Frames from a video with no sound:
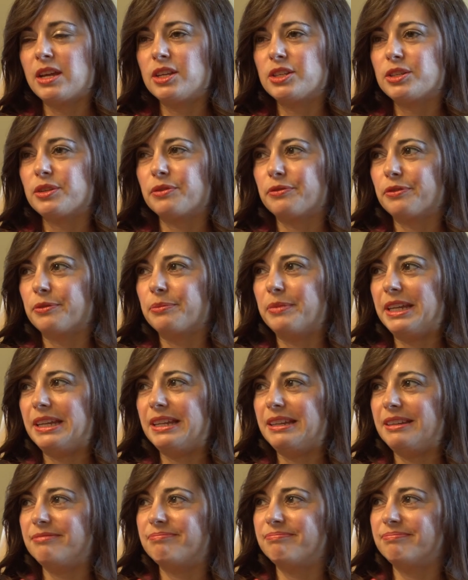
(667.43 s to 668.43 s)
So for
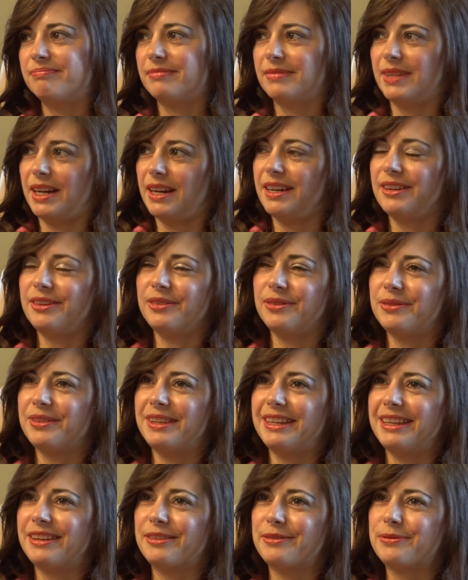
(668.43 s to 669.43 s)
me, I don't
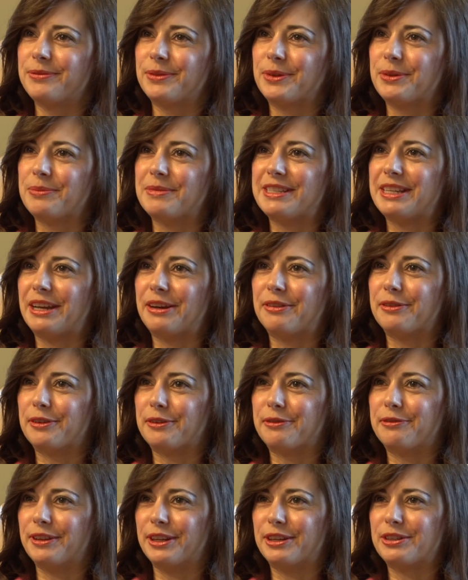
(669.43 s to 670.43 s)
think of a room as ever
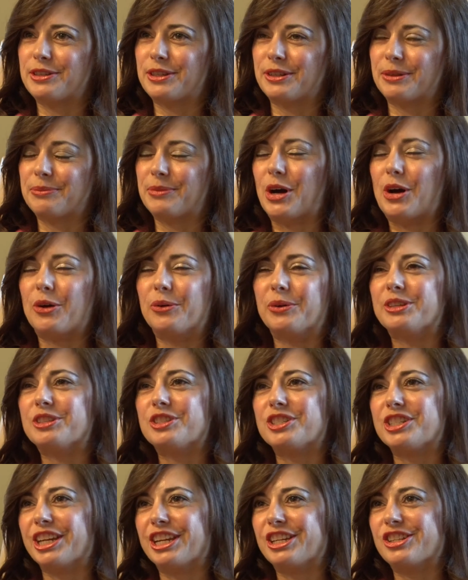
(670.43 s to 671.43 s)
finished. I'm always
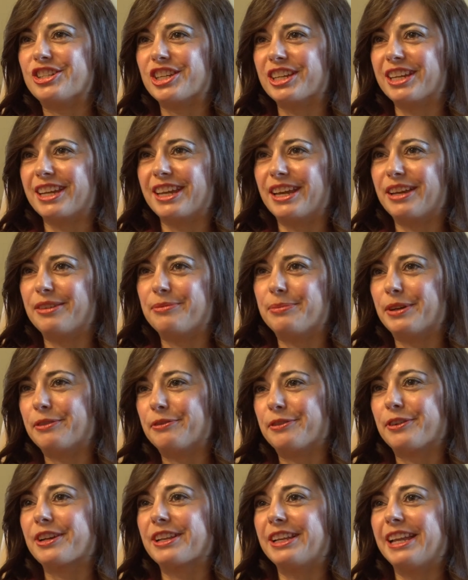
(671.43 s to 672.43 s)
changing it. But
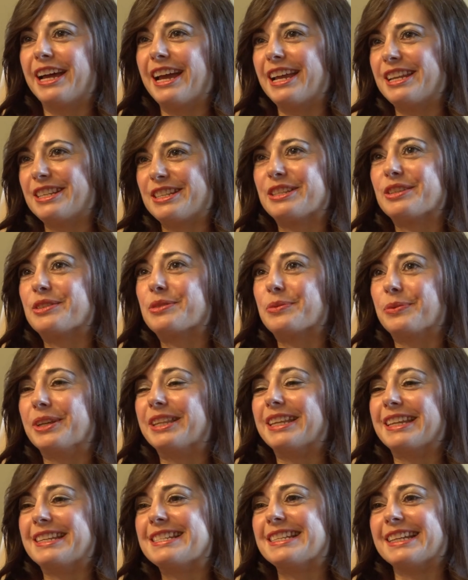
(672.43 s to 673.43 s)
for clients, it's
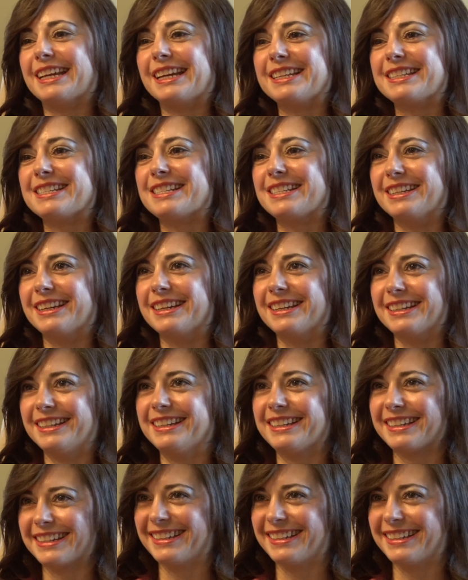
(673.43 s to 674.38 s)
when they say it's done.